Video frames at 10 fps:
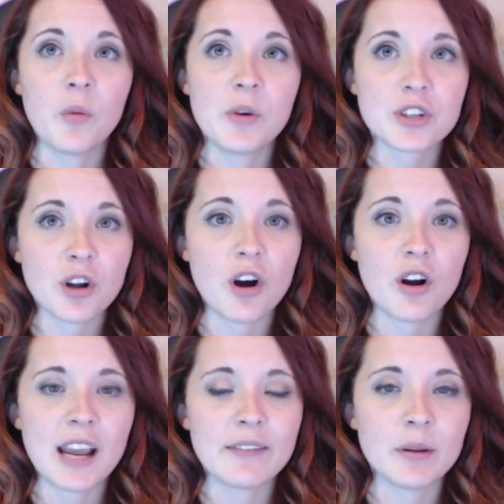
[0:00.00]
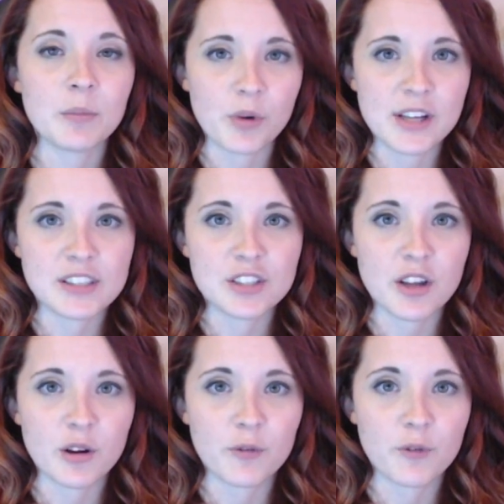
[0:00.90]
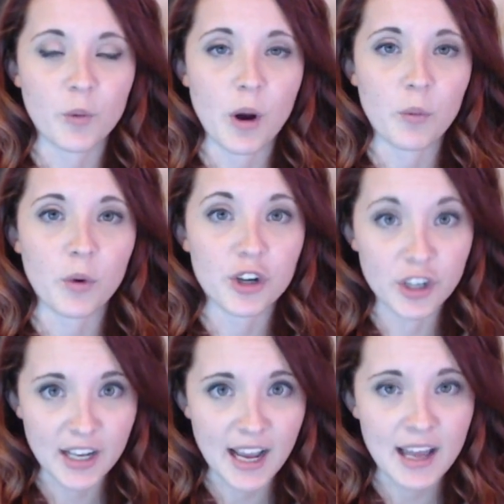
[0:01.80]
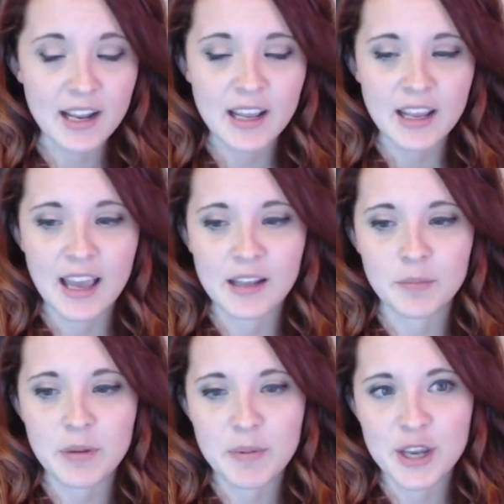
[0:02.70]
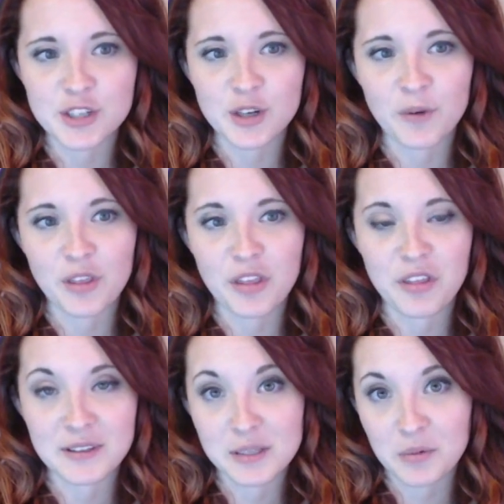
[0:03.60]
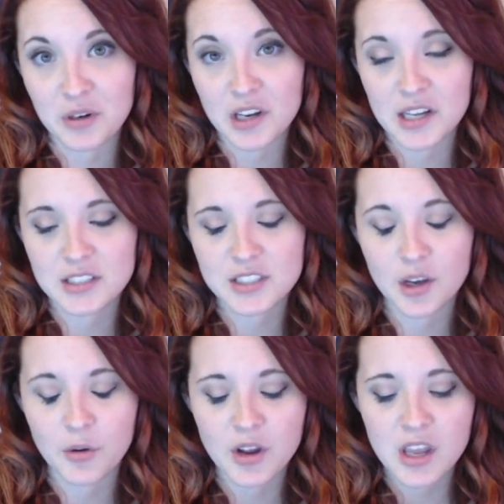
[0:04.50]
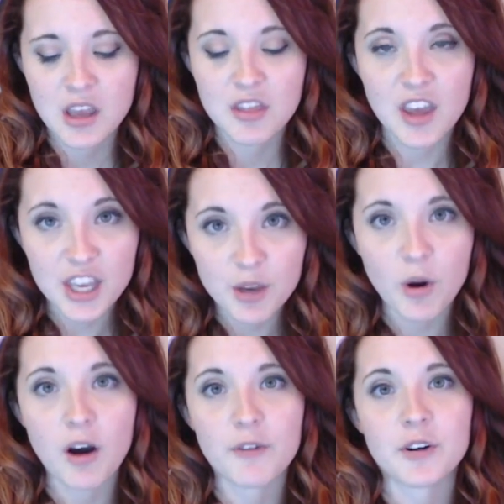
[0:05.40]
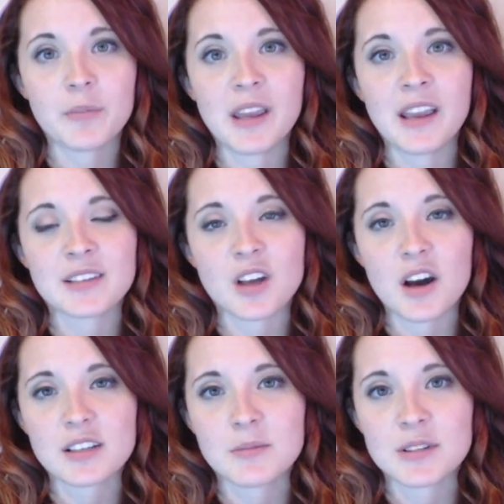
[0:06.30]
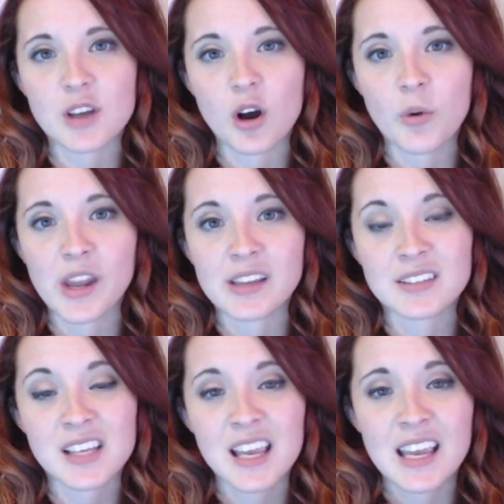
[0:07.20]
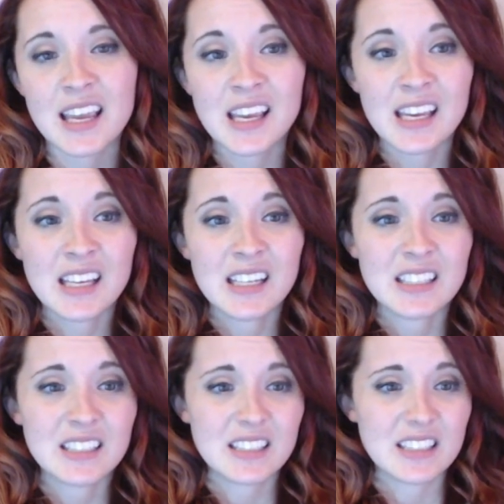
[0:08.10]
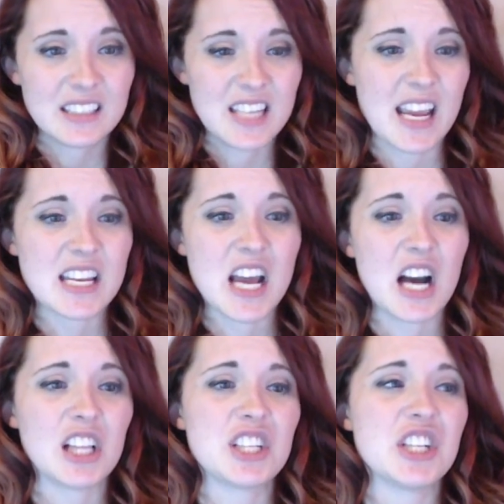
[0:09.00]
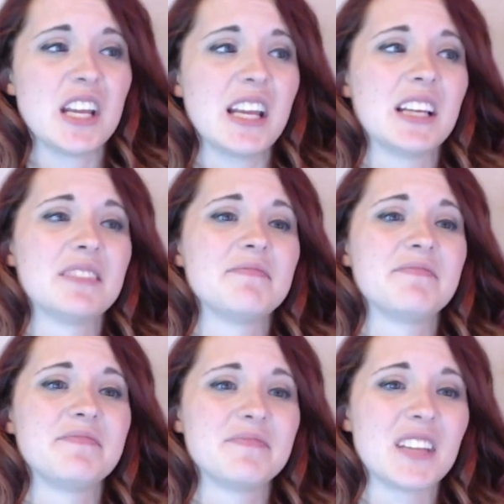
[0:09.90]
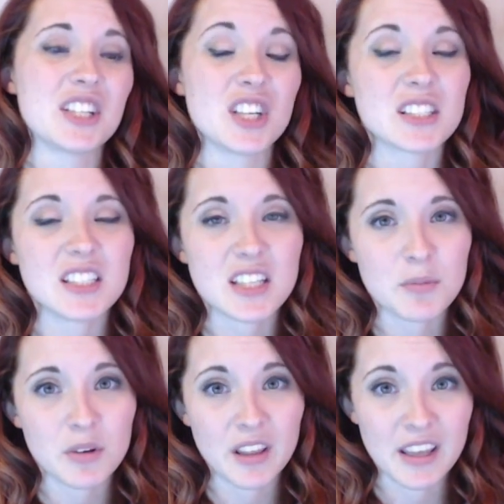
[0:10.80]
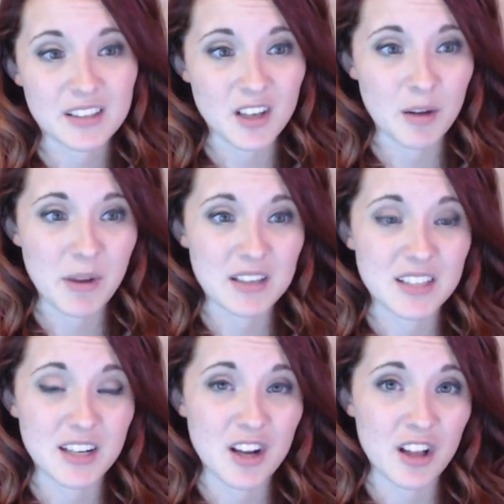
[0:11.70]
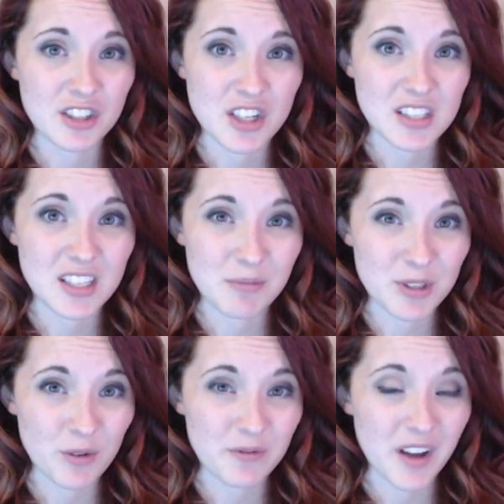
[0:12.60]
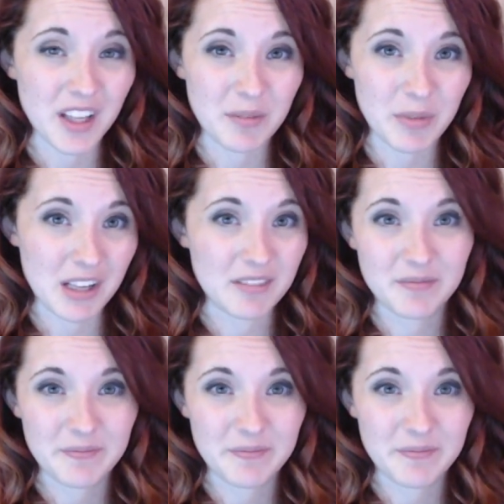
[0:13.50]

we should all kind of embrace each other for what we're good at and be patient with the things that we're not. So thank you all for being as awesome as always. Technology. That Justin Timberlake song makes technology seem so fun, but